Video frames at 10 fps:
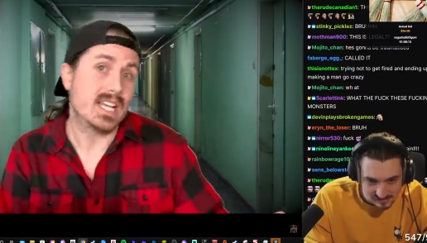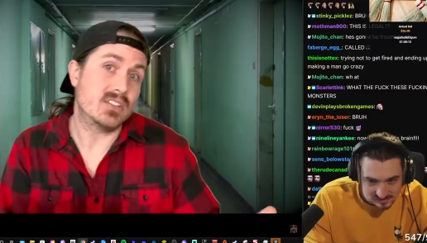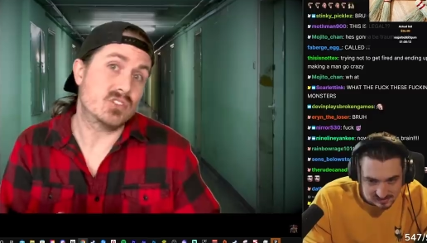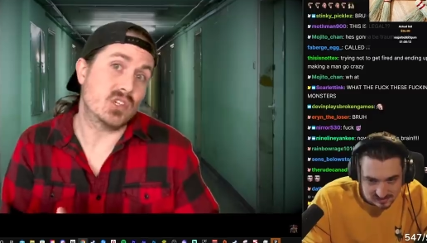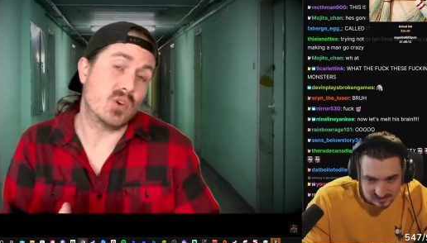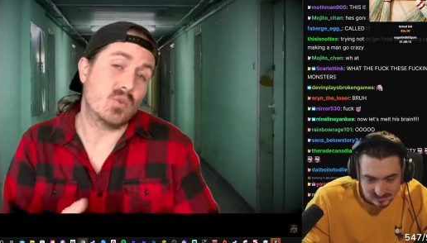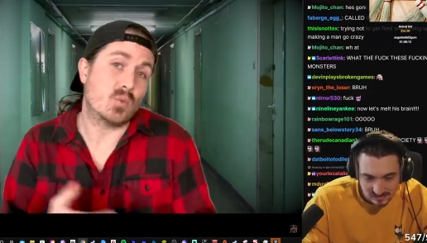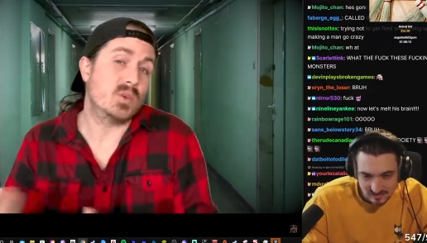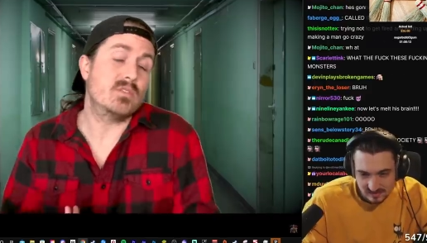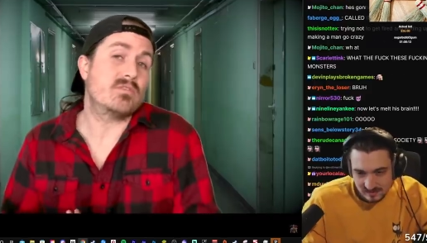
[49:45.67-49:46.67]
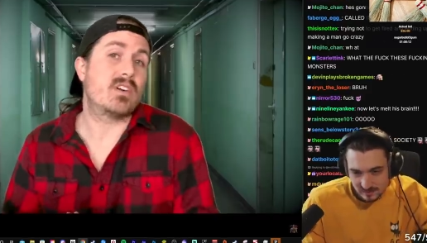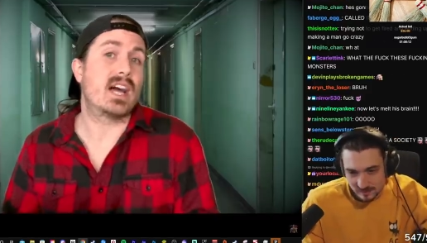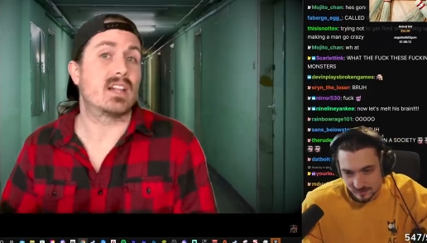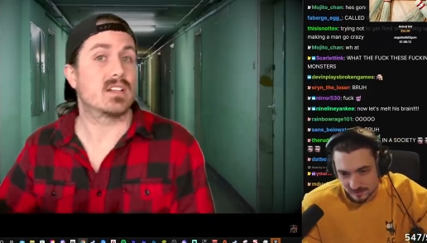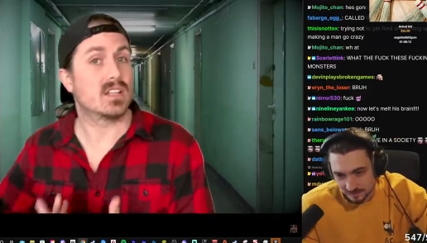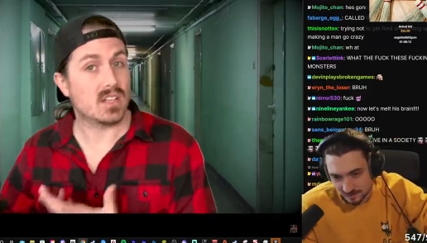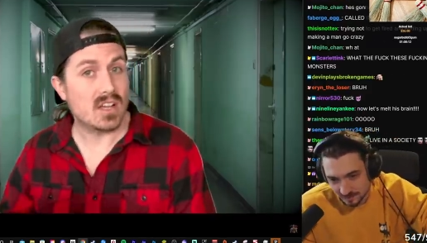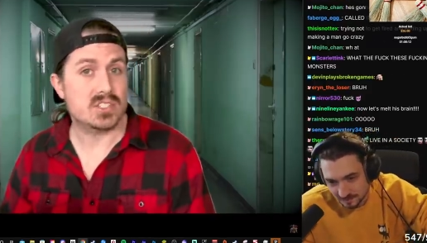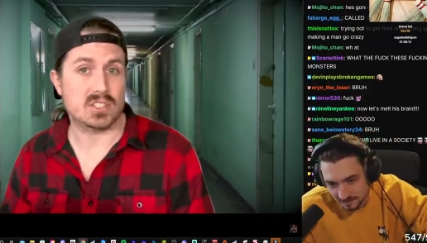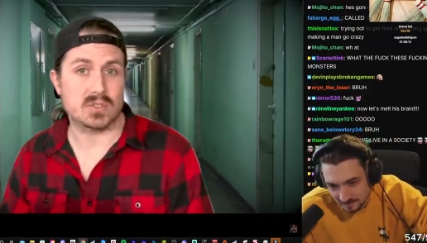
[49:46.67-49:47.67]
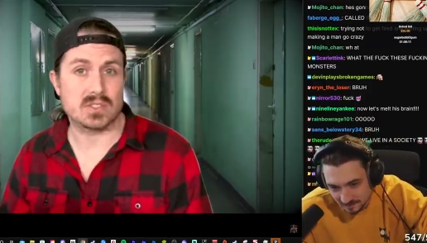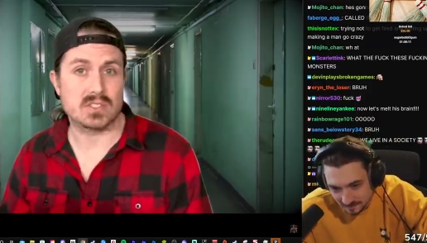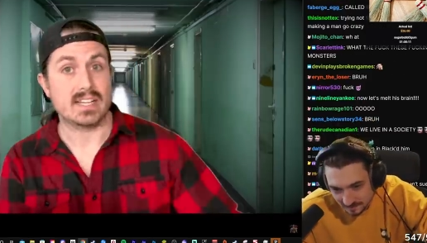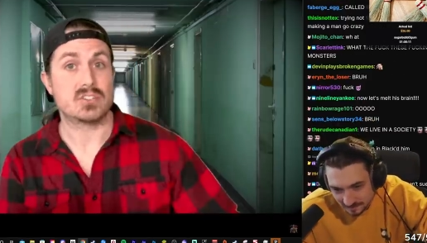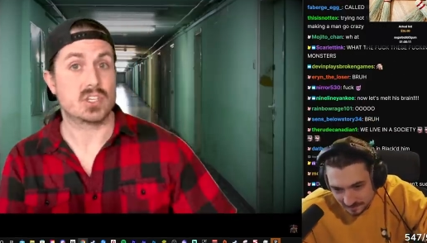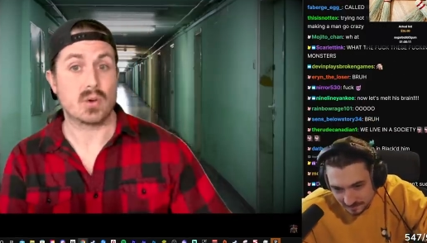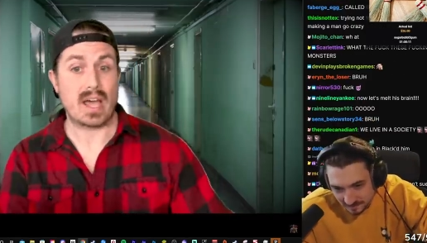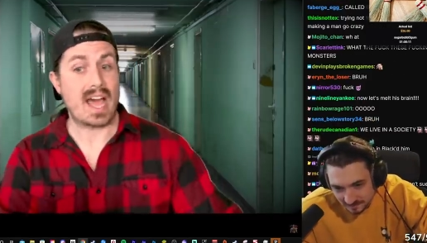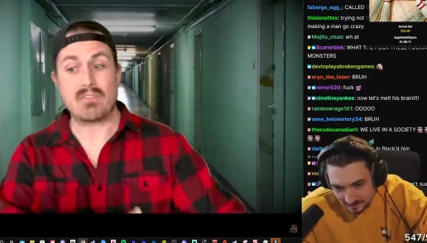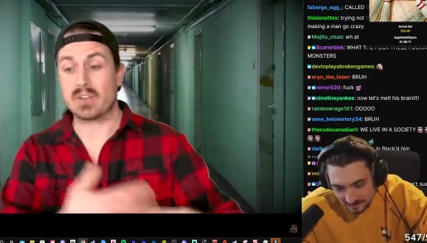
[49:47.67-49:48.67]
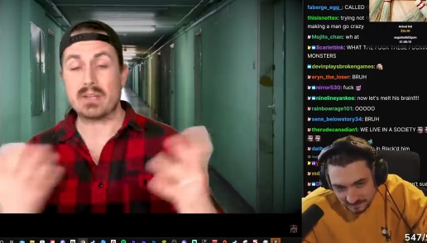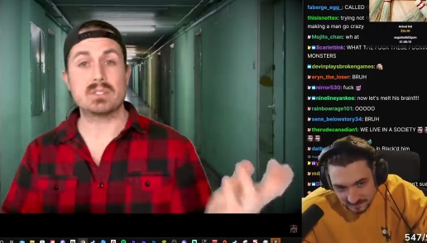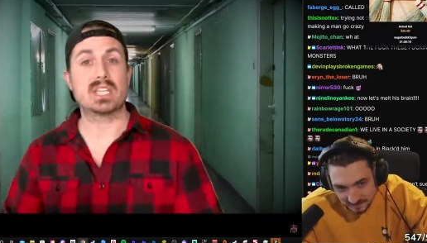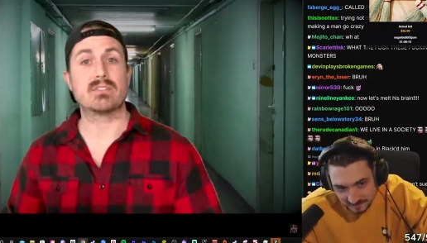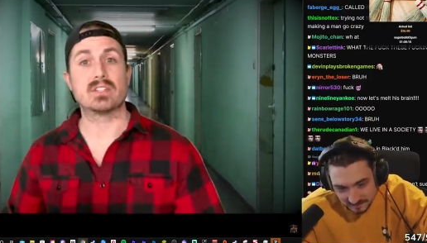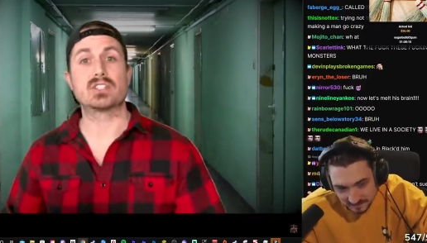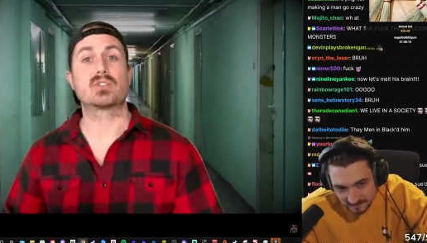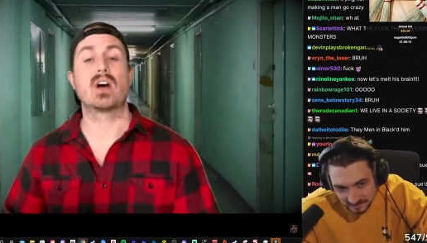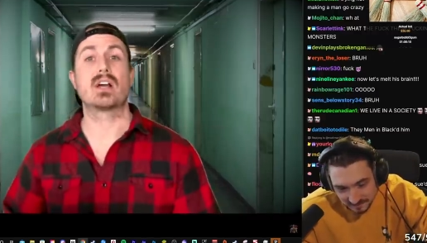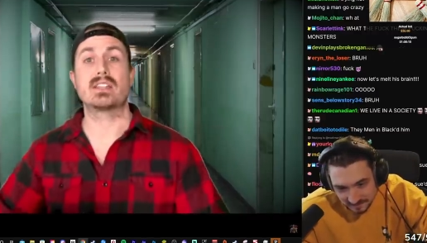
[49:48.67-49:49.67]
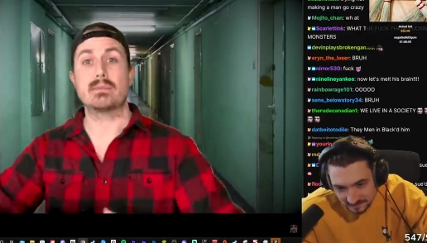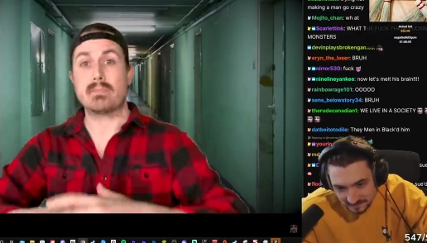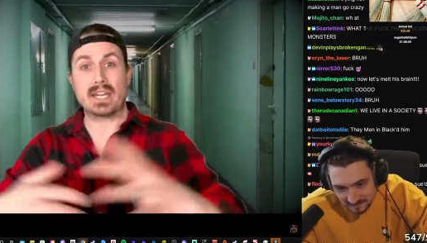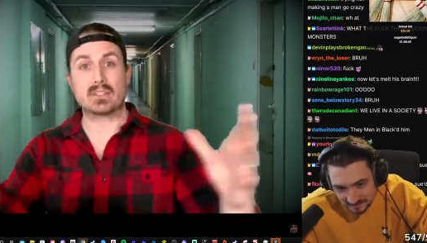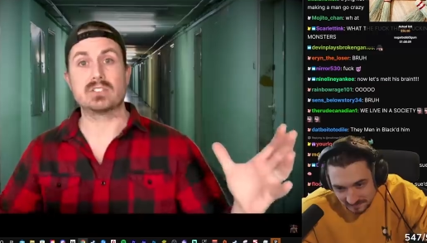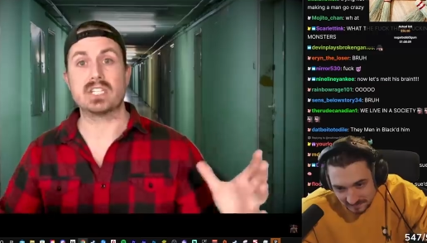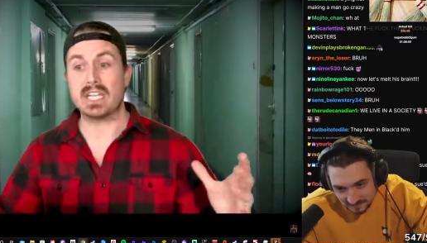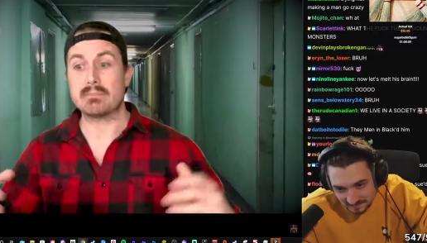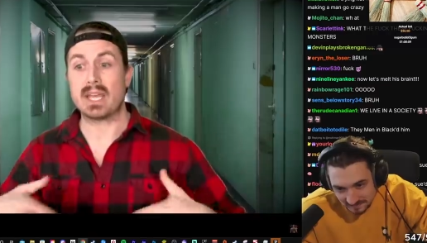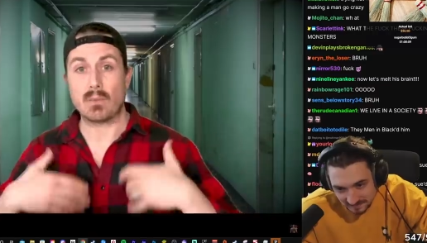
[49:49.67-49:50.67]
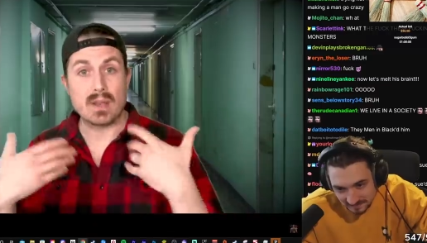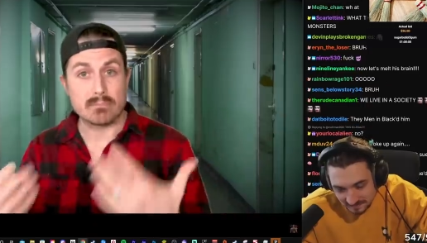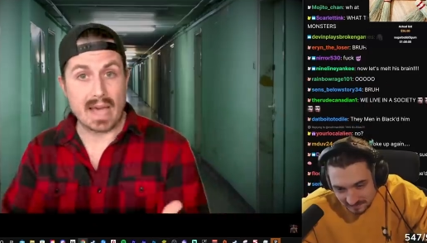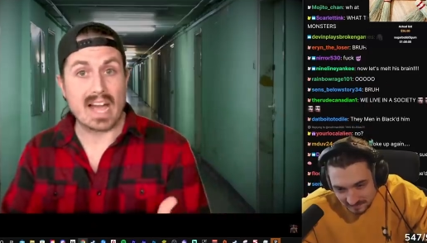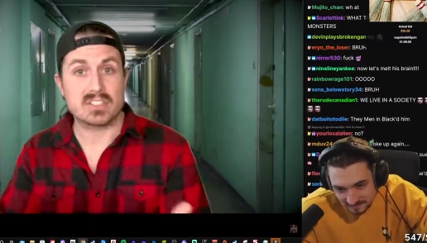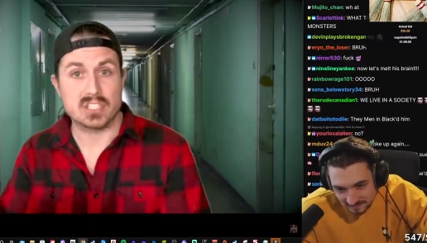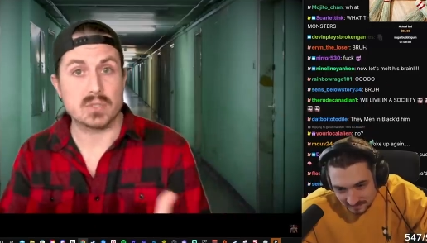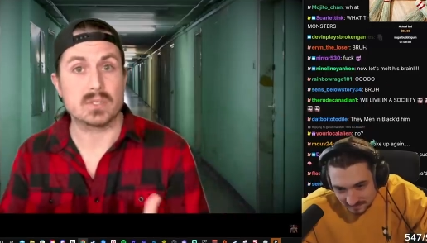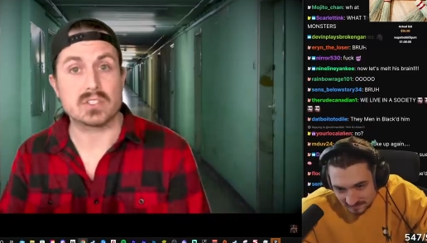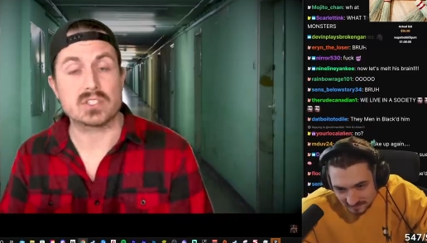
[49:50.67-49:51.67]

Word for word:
Speaker 1: and so wouldn't file a lawsuit. And so after he was given this drug, the medical team, they went back to doing